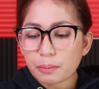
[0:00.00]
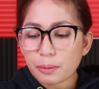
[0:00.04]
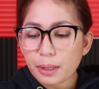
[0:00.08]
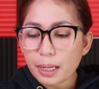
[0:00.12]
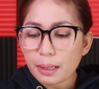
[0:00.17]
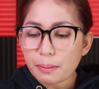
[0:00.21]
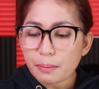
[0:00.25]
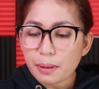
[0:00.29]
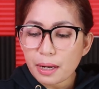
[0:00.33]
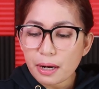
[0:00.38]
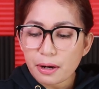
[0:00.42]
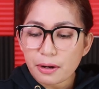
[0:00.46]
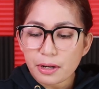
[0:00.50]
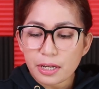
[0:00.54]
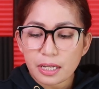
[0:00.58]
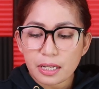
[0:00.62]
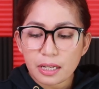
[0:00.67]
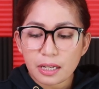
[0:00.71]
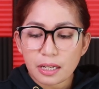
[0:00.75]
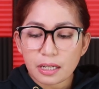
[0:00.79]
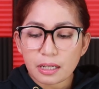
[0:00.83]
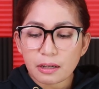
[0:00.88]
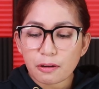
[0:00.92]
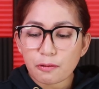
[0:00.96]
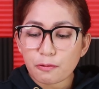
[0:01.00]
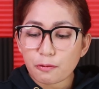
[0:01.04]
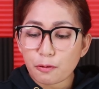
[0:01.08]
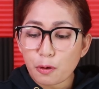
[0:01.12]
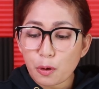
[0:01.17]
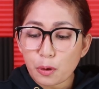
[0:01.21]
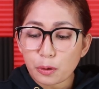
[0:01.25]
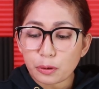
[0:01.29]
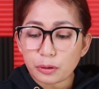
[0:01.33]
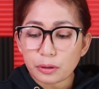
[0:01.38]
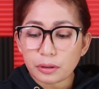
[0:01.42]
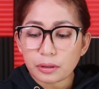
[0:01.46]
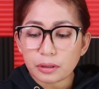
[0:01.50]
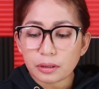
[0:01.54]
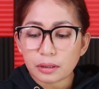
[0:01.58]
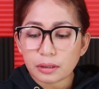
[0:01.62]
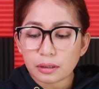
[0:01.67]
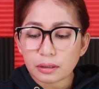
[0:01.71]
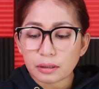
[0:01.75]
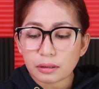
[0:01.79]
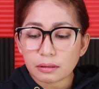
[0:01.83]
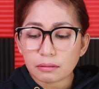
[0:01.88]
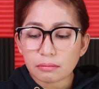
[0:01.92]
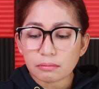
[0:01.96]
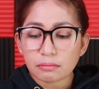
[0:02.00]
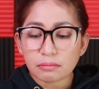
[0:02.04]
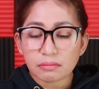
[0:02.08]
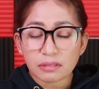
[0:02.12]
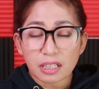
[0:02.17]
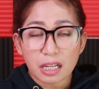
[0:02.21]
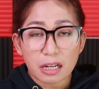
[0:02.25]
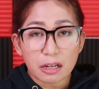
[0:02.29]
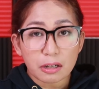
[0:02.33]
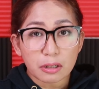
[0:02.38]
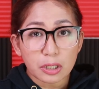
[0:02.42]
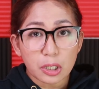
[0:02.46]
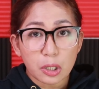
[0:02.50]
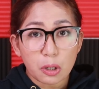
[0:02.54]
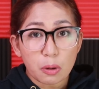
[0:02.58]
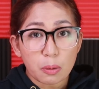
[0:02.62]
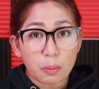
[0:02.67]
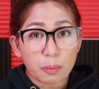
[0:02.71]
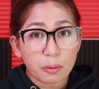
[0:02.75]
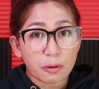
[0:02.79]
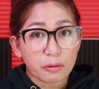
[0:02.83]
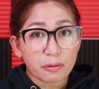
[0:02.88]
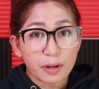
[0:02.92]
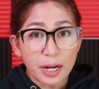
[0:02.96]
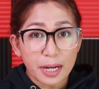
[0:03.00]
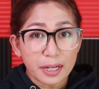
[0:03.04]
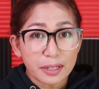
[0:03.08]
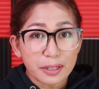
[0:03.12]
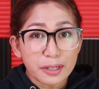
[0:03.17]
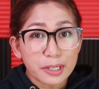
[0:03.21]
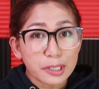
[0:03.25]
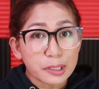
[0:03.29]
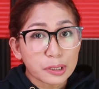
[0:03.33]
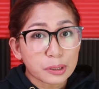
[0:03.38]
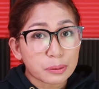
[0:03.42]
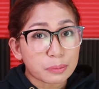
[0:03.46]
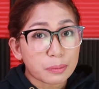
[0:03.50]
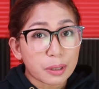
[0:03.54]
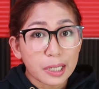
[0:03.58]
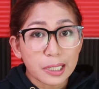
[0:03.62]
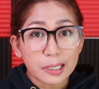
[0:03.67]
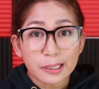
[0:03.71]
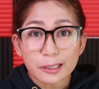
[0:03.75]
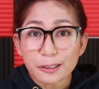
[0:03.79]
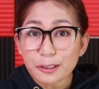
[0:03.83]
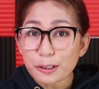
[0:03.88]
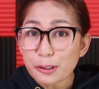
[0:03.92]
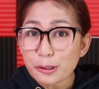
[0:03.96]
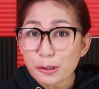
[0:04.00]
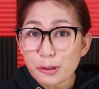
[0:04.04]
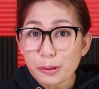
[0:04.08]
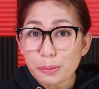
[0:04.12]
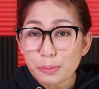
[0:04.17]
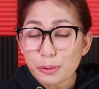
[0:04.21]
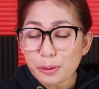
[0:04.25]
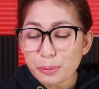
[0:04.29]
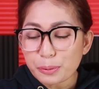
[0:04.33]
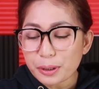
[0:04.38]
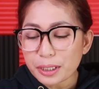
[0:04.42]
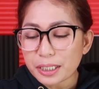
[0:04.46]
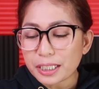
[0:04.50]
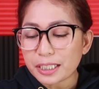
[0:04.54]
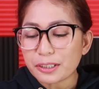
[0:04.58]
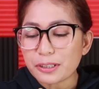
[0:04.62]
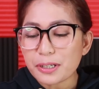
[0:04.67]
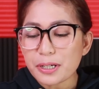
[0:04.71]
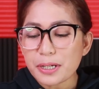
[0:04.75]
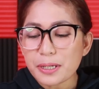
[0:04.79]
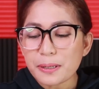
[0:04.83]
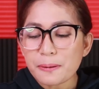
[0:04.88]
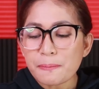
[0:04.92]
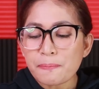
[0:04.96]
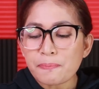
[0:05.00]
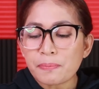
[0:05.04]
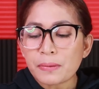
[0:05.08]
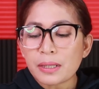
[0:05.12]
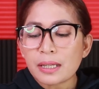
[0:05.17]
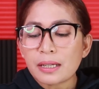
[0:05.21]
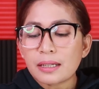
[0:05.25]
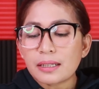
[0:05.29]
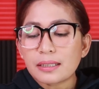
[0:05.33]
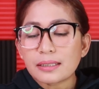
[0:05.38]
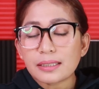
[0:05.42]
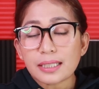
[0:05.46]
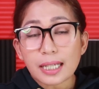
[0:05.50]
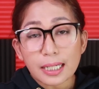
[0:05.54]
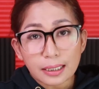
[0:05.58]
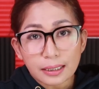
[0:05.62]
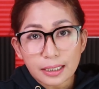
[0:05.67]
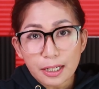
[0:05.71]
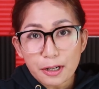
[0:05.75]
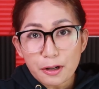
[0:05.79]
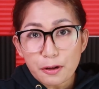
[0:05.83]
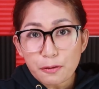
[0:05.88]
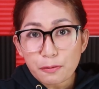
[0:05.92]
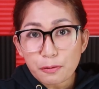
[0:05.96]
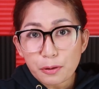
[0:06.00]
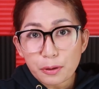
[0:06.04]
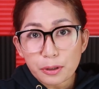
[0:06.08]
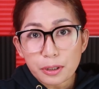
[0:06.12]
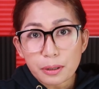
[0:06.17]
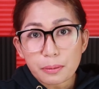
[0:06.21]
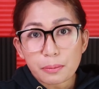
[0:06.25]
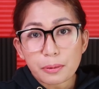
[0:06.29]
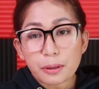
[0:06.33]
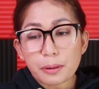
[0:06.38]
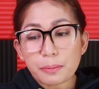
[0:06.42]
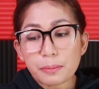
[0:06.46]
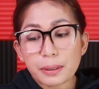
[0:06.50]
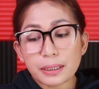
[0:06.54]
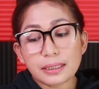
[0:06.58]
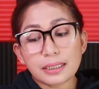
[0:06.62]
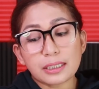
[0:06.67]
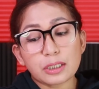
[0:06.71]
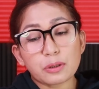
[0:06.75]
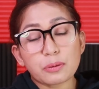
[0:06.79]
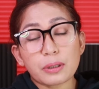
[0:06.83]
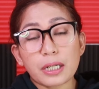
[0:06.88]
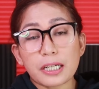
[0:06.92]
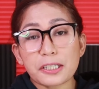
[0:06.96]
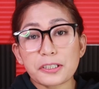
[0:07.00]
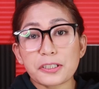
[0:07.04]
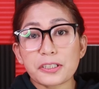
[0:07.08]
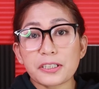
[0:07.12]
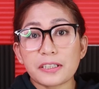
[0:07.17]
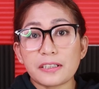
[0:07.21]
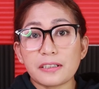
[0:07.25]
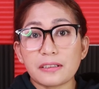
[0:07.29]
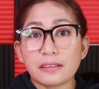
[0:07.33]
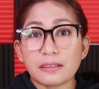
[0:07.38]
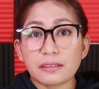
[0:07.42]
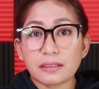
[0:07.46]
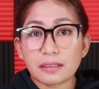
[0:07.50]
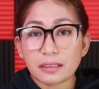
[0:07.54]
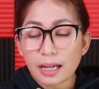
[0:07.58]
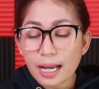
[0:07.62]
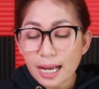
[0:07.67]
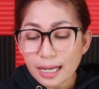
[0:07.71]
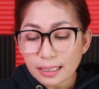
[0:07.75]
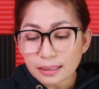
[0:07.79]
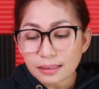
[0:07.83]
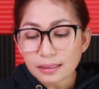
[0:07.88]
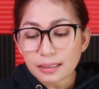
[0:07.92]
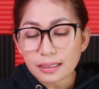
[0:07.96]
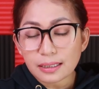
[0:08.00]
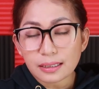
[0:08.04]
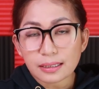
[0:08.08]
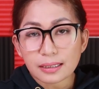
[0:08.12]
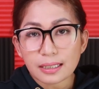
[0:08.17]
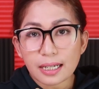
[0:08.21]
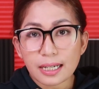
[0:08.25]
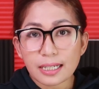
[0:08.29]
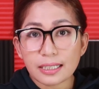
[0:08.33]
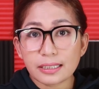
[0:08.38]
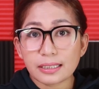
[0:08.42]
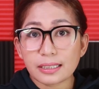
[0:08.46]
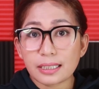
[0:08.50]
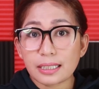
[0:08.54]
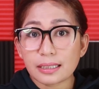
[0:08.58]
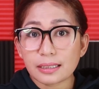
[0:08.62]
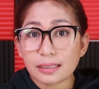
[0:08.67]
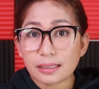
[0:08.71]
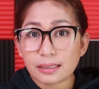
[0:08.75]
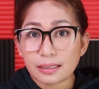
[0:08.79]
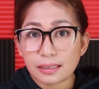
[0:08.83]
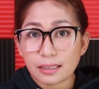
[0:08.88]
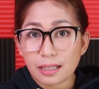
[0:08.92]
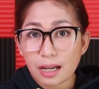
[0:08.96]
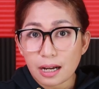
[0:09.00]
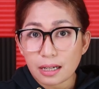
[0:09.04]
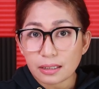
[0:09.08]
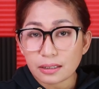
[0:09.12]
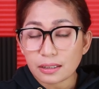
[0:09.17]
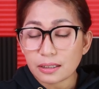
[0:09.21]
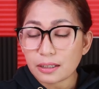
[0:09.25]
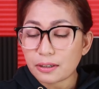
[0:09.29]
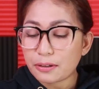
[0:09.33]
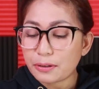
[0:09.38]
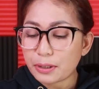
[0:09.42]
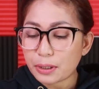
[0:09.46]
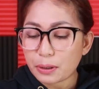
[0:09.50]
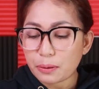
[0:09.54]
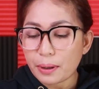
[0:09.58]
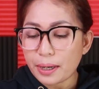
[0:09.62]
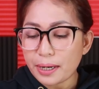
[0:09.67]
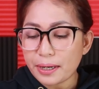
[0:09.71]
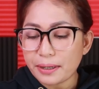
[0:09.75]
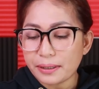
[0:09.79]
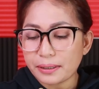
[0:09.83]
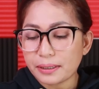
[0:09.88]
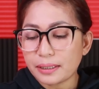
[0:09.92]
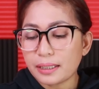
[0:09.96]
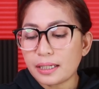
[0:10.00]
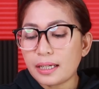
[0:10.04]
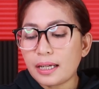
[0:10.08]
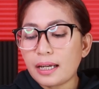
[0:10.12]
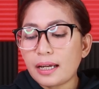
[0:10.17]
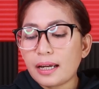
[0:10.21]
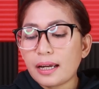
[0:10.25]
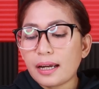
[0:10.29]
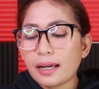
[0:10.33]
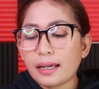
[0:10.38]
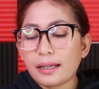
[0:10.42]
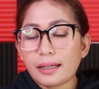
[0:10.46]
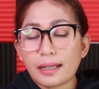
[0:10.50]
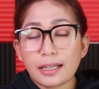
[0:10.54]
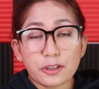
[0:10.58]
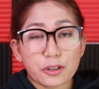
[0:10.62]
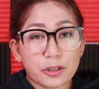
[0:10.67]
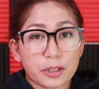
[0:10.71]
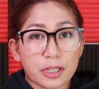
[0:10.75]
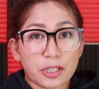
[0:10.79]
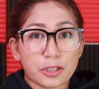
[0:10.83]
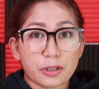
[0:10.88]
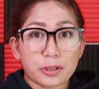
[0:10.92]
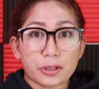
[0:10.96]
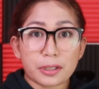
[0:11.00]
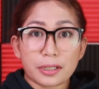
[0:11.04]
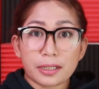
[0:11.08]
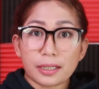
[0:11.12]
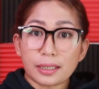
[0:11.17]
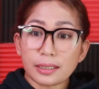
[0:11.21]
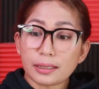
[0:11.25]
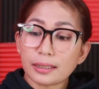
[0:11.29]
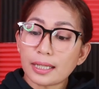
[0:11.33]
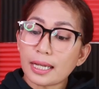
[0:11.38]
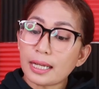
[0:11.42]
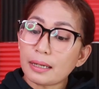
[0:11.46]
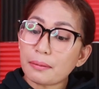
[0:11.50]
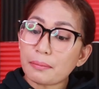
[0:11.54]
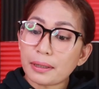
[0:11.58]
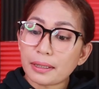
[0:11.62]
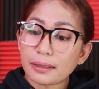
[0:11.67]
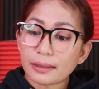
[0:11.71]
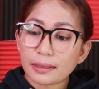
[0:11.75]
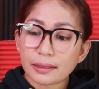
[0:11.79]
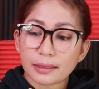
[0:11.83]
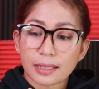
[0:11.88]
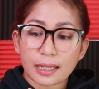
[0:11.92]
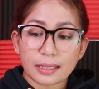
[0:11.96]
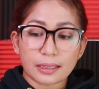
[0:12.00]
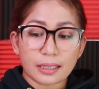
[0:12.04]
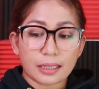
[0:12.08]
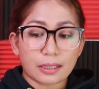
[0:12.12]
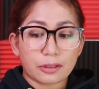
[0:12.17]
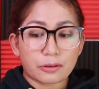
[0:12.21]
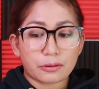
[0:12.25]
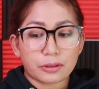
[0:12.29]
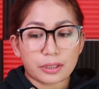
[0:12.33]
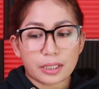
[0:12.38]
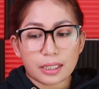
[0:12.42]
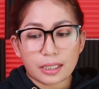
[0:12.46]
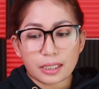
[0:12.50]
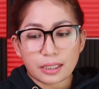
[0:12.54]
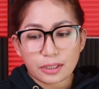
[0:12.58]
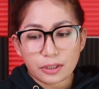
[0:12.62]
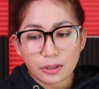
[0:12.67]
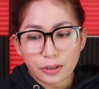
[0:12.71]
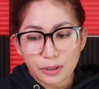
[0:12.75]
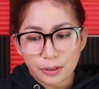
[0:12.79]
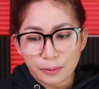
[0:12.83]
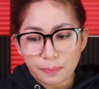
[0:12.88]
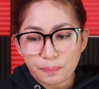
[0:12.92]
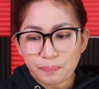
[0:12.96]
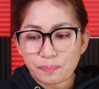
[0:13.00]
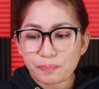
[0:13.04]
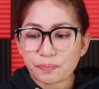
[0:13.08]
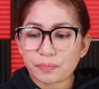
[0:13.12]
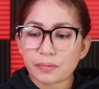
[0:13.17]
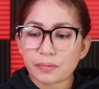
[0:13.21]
primary phone telco provider, Smart, Globe, yung mga ganon. Secondary phone number, but since wala siyang in asterisk, guys, it's not required. And educational attainment, itatanong niyo rin yun.